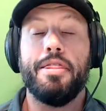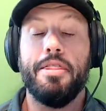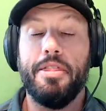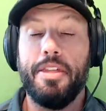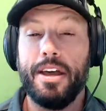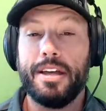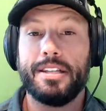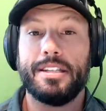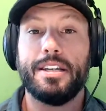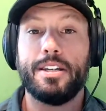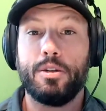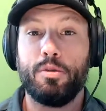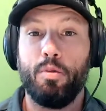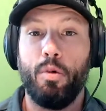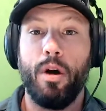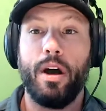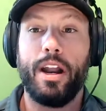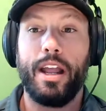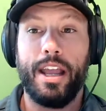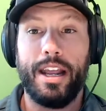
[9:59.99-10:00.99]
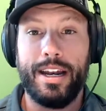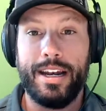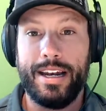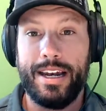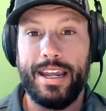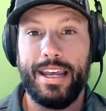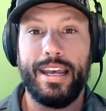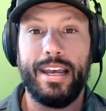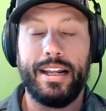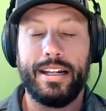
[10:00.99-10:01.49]
this is what it
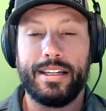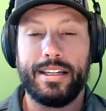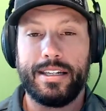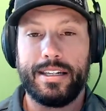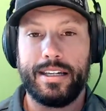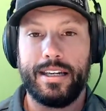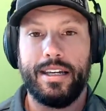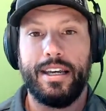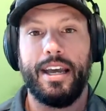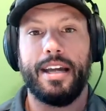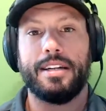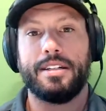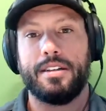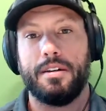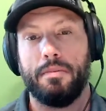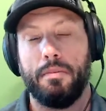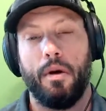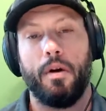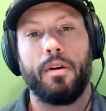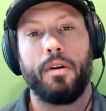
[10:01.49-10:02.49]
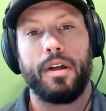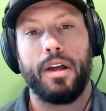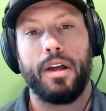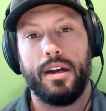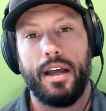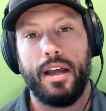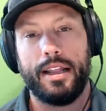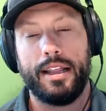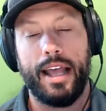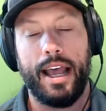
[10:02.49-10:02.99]
needs to get to market
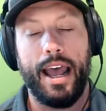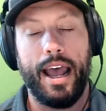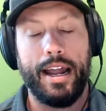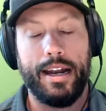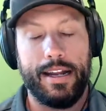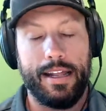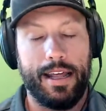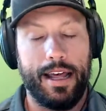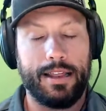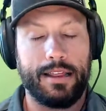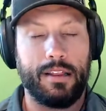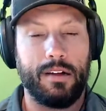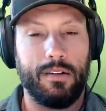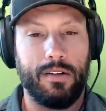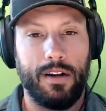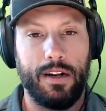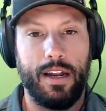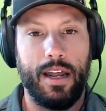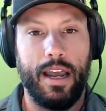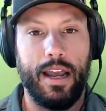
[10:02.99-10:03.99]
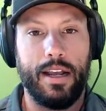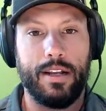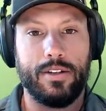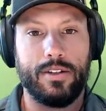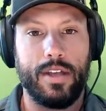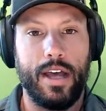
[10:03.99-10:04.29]
the end of that 30 days.